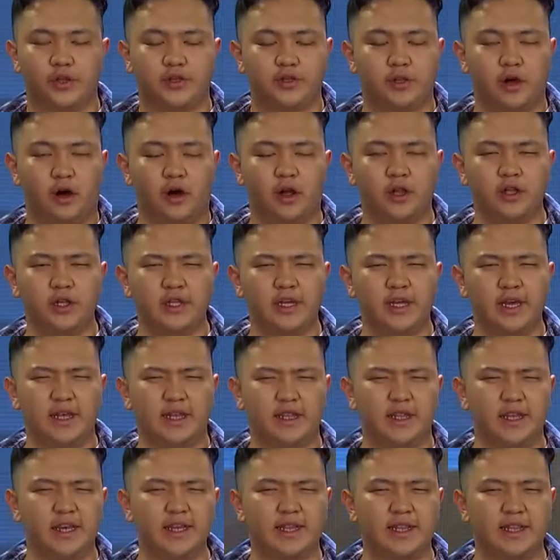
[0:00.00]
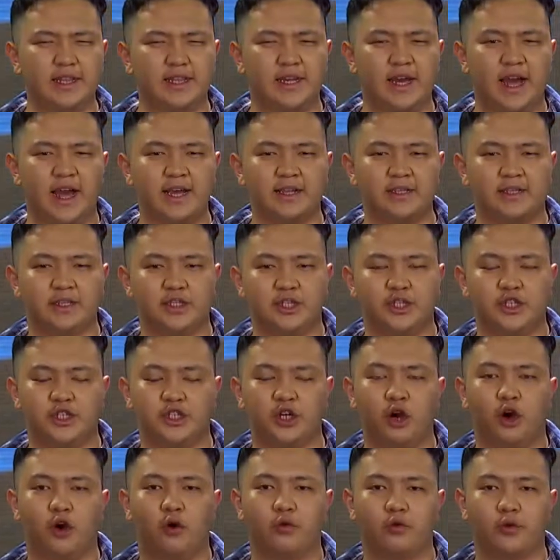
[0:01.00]
only a little kindness
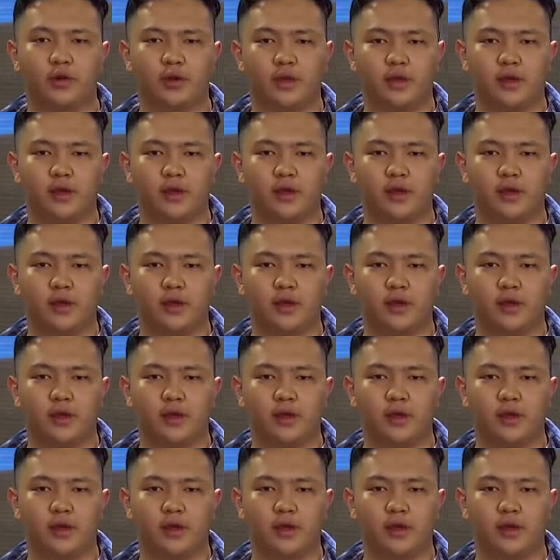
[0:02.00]
shown,